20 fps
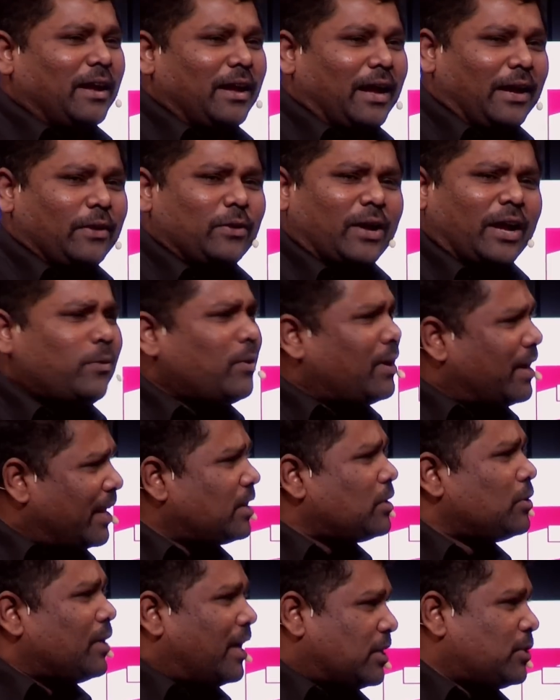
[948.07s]
I would
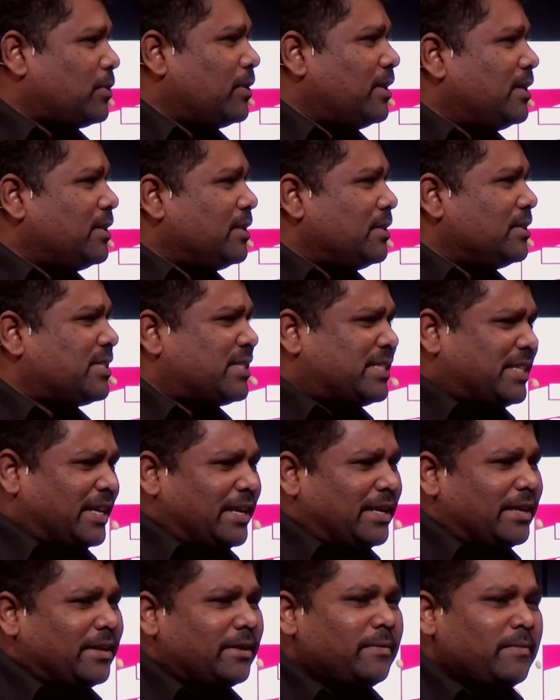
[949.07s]
like to actually
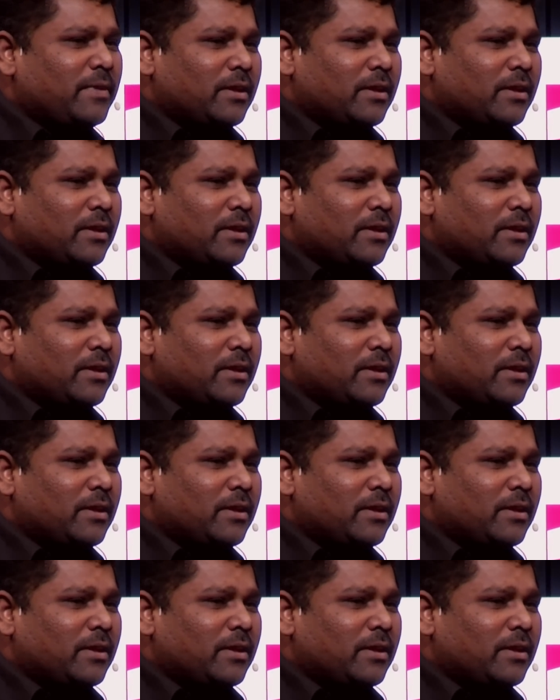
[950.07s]
say